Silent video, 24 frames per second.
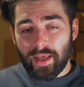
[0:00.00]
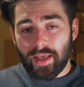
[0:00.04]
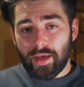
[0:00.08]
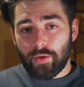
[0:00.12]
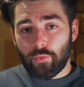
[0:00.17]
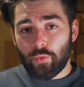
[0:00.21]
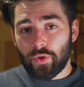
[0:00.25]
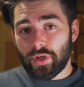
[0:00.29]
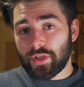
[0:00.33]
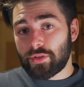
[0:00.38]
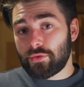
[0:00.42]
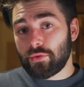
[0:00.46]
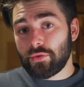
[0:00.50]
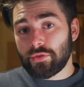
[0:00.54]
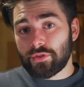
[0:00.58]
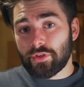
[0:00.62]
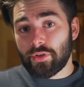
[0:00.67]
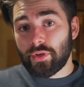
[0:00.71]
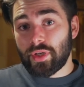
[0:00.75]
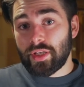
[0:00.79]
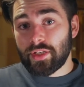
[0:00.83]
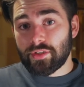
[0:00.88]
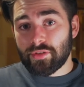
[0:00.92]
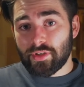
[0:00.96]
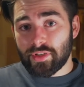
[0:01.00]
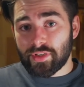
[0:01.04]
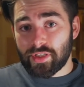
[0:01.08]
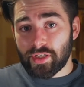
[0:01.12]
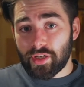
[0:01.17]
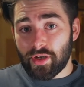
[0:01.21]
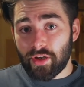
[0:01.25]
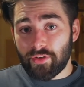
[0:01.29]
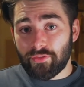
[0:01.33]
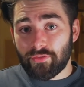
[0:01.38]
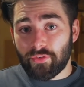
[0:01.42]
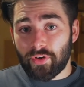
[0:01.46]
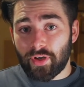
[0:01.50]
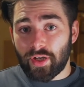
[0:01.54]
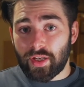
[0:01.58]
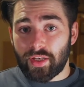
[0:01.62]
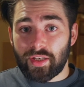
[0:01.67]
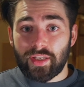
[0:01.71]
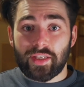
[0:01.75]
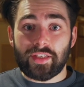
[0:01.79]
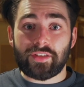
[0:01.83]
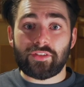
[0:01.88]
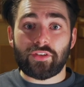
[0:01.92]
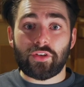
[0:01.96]
What is also interesting, I find,
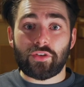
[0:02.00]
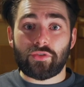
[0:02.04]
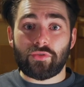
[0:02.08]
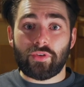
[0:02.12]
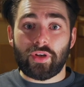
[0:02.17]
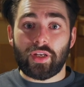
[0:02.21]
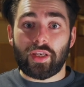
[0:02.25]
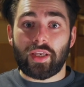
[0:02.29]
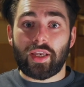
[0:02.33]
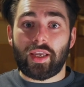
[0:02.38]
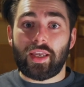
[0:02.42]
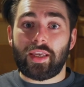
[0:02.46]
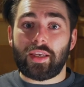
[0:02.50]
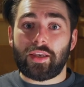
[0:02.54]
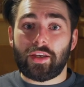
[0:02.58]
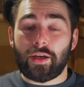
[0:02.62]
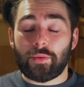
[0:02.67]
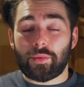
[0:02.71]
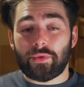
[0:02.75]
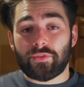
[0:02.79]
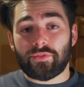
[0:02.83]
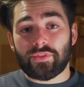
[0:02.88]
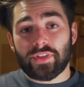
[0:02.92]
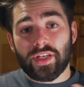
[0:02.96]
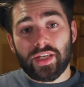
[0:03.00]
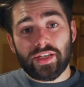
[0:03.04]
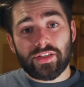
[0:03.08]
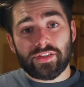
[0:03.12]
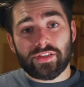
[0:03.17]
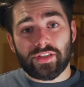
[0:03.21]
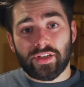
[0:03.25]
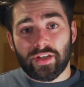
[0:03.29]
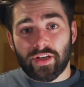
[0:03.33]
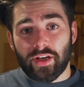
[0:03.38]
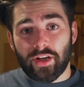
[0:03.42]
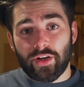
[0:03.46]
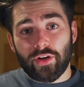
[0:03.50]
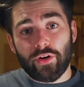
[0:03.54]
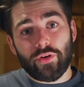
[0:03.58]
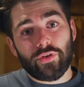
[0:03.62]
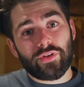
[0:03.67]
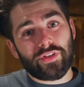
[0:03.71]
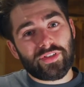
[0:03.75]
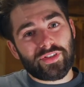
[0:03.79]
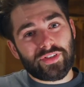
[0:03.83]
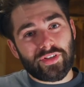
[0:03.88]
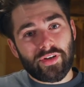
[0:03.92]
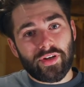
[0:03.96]
is to drink a cup of tencha
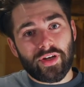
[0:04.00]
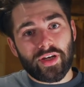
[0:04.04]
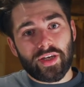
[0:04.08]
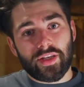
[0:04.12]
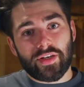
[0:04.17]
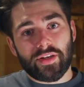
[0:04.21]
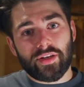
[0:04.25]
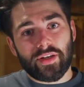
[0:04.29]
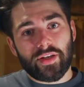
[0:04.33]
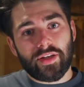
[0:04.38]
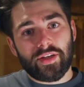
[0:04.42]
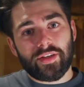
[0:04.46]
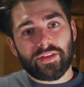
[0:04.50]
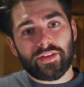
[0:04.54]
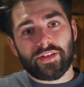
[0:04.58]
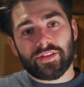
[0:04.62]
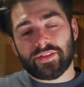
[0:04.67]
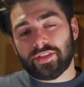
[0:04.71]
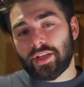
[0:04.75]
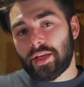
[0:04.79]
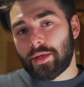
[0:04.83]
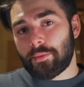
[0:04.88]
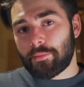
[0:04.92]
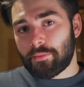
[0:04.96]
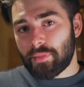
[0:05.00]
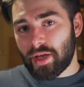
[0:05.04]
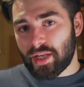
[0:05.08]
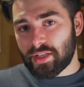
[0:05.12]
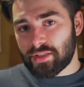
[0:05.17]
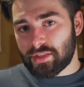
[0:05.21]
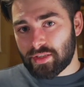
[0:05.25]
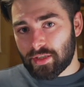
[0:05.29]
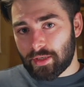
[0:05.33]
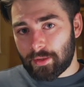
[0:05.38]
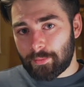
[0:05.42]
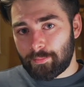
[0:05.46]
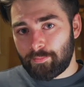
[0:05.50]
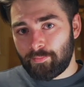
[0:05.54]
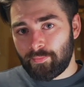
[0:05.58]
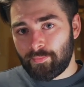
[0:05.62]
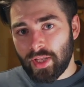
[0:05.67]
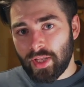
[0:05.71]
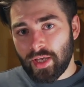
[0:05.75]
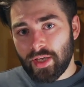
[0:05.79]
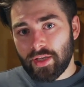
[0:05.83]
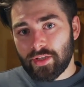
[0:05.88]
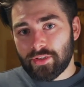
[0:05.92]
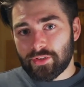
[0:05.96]
alongside the same matcha.
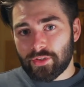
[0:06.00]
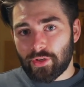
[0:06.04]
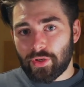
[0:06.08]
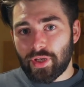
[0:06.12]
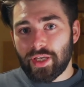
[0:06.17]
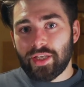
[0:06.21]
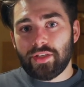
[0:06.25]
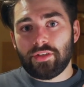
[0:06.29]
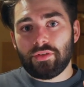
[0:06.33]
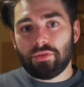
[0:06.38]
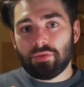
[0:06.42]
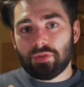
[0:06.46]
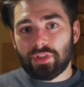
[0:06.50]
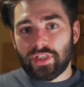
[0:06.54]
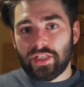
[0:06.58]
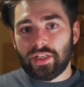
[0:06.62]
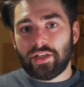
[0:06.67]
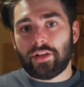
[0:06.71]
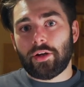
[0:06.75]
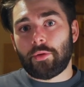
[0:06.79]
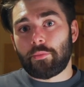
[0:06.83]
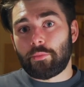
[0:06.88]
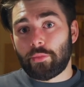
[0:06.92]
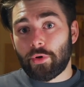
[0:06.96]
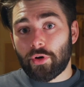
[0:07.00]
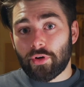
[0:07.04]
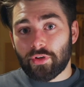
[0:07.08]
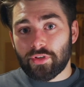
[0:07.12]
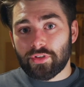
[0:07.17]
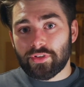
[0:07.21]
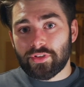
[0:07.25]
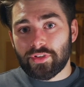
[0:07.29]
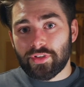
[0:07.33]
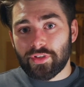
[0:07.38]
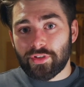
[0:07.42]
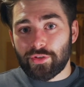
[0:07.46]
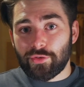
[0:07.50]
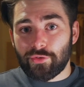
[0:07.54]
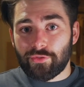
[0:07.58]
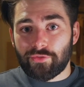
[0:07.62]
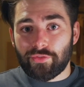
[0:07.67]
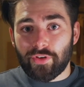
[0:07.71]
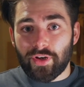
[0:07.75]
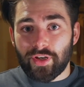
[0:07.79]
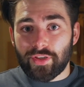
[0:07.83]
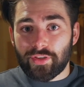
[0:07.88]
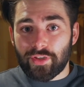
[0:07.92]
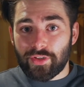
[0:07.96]
So in your tea club box you'll
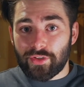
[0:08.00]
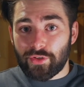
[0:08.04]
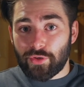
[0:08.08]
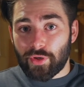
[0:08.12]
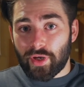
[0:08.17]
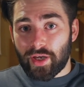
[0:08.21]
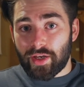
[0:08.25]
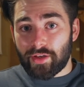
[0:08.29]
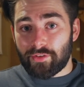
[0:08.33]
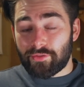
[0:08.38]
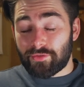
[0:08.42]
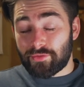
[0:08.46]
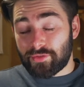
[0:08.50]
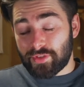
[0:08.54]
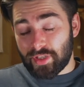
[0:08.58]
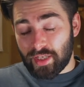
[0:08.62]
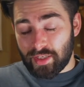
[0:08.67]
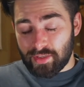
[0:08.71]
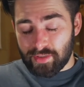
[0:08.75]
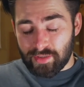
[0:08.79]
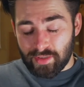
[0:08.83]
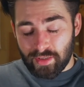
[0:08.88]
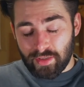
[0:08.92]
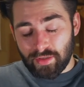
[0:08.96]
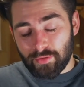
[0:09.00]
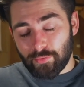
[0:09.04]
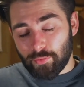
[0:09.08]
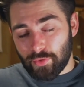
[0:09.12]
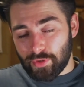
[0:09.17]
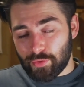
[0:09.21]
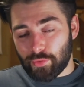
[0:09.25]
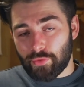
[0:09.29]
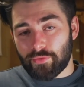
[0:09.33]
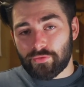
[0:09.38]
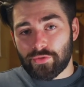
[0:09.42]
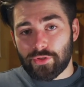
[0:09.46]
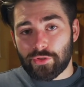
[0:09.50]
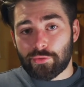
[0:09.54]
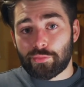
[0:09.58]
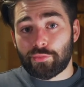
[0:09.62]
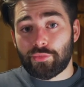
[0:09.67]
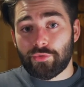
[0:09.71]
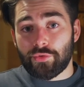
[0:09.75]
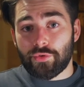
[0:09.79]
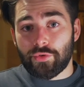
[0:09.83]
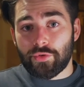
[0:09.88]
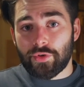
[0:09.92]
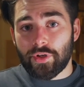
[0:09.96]
find that you have tencha, which we've just
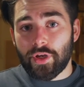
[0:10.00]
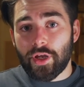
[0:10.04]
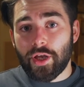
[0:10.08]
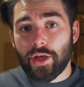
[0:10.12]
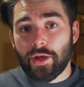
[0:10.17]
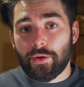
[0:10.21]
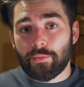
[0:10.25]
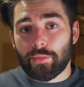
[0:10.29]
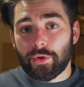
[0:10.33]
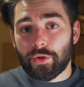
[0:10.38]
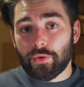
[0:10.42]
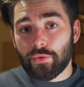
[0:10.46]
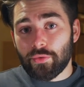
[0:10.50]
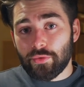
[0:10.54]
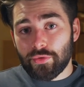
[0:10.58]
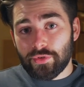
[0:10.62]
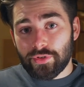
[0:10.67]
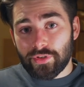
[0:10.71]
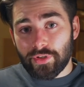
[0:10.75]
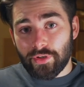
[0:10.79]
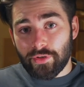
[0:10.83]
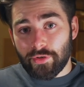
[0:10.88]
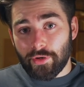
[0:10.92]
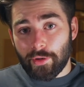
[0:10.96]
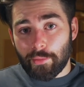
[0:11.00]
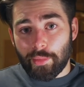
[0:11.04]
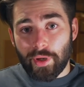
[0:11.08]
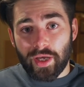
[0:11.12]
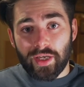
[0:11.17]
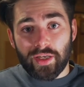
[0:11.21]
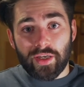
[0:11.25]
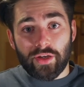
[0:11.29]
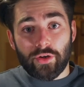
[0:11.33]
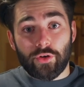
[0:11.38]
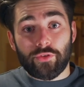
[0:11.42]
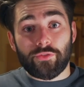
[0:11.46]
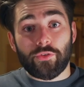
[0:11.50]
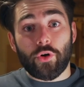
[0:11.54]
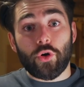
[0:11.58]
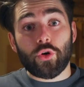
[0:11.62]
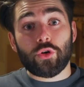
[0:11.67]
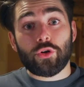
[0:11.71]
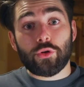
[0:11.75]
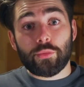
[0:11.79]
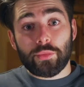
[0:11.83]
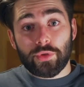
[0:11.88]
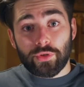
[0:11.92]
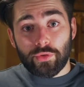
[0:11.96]
brewed, but also a packet of
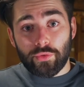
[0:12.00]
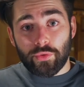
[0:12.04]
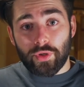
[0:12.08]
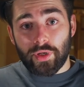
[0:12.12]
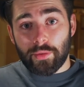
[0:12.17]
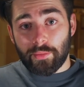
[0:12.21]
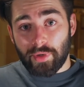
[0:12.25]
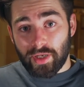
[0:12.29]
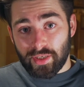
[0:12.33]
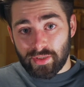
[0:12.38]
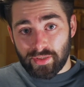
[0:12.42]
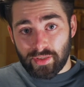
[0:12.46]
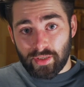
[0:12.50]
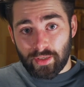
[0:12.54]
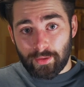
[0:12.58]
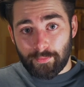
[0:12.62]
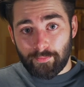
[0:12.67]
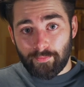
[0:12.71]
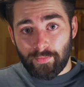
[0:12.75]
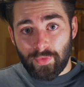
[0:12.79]
okumidori matcha.